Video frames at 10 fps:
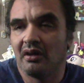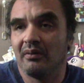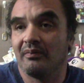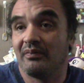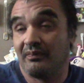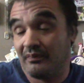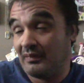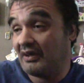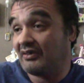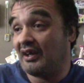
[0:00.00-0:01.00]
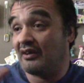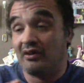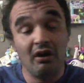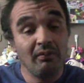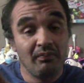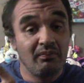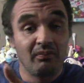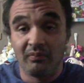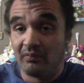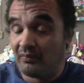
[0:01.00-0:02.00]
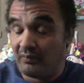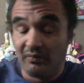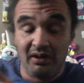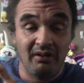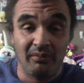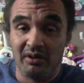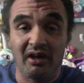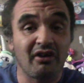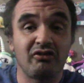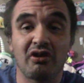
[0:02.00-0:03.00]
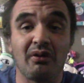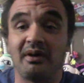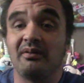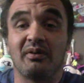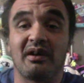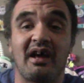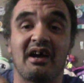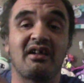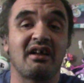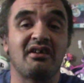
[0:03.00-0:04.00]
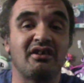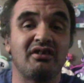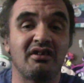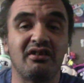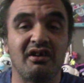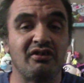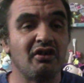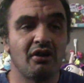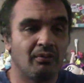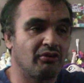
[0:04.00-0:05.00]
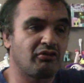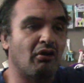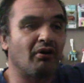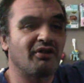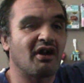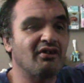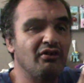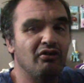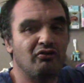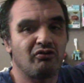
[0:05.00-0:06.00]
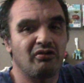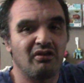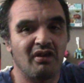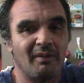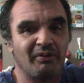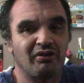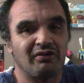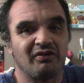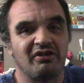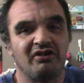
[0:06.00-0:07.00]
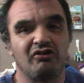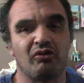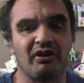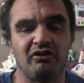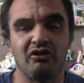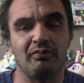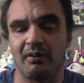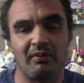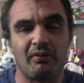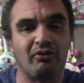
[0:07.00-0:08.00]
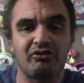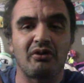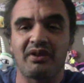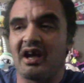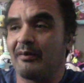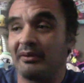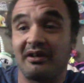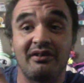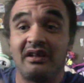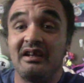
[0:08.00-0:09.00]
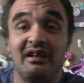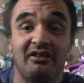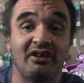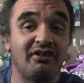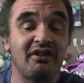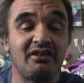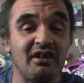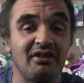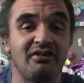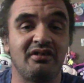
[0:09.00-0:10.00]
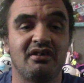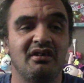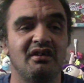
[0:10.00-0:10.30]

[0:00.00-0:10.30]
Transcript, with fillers: know, it's like, nope. We're not going to show it. We're going to act like it doesn't exist. We'll show all the other new episodes for season twenty-two, but we won't show that because it doesn't exist.